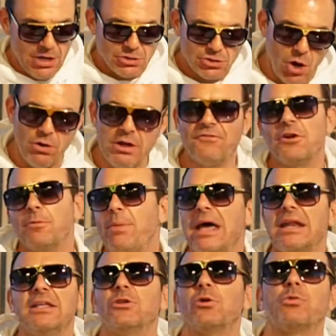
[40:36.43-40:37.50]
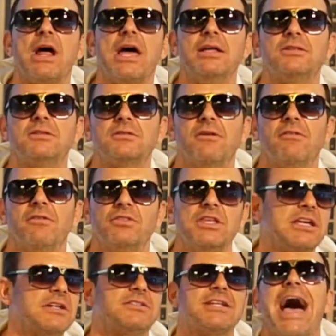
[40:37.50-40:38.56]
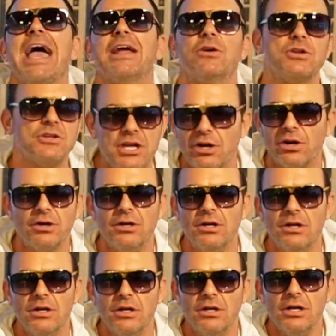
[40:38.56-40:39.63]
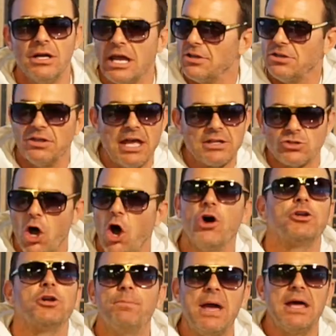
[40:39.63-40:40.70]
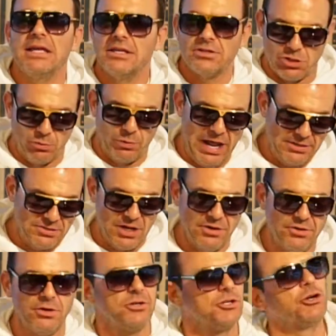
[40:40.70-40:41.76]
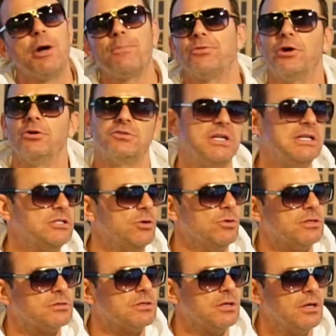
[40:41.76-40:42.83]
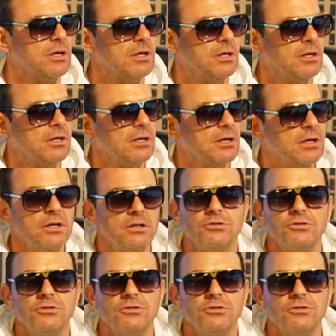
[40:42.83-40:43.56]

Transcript: So if you're betting the Reds the entire year, and that's all you're betting is the Reds under, you're up 13 units. Oh, wow.